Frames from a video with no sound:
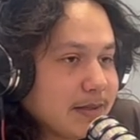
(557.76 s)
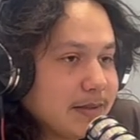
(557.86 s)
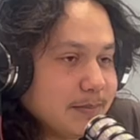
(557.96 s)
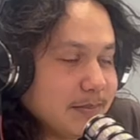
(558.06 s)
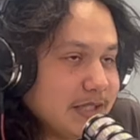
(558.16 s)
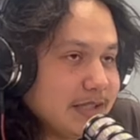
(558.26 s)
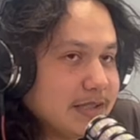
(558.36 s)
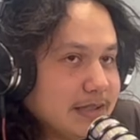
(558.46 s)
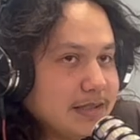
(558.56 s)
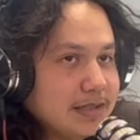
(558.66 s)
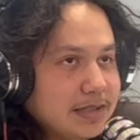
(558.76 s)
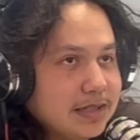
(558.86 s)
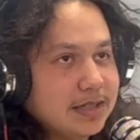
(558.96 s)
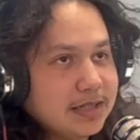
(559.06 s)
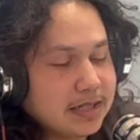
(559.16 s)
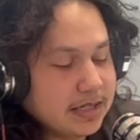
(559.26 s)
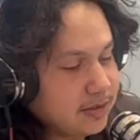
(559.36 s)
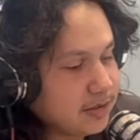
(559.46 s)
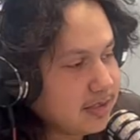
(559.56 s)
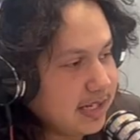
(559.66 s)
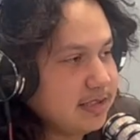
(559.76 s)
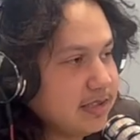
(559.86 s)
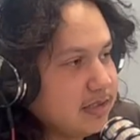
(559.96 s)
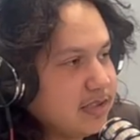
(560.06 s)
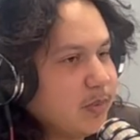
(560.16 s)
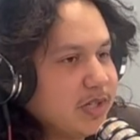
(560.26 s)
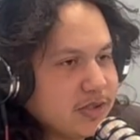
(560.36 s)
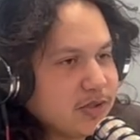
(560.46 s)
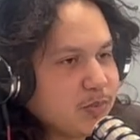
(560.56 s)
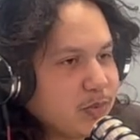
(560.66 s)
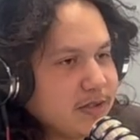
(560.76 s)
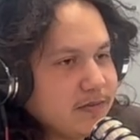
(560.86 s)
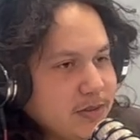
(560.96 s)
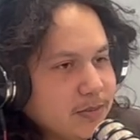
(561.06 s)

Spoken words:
And B, it's just nice to get someone else's point of view.